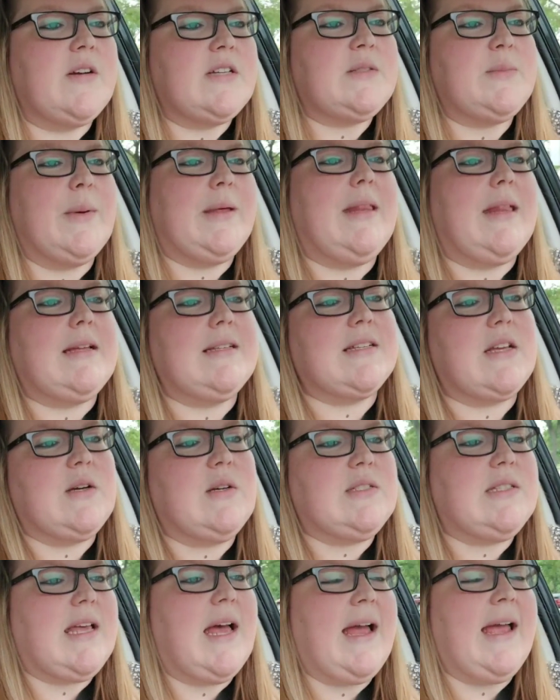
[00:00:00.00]
as the weight loss
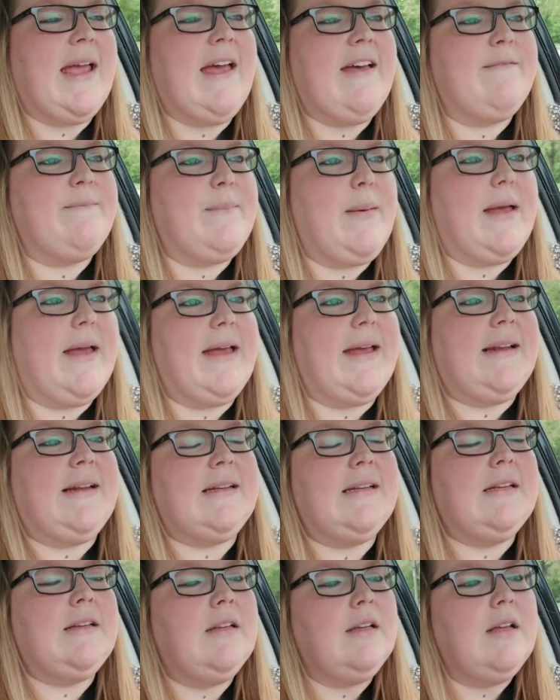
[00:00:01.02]
goes, I have
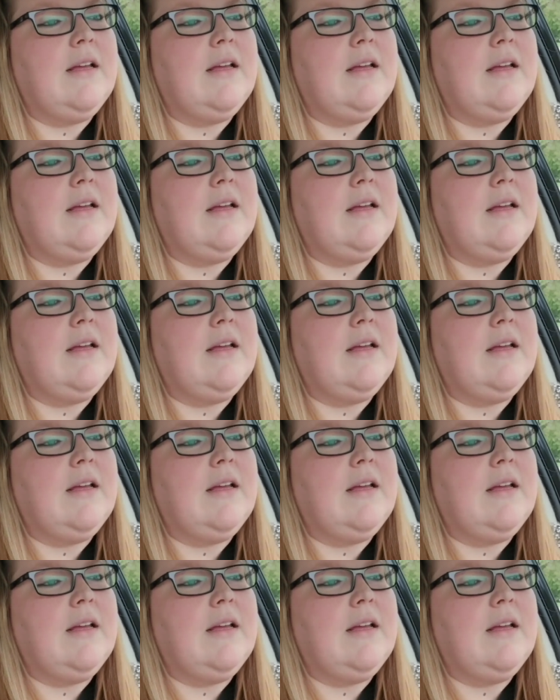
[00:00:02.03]
been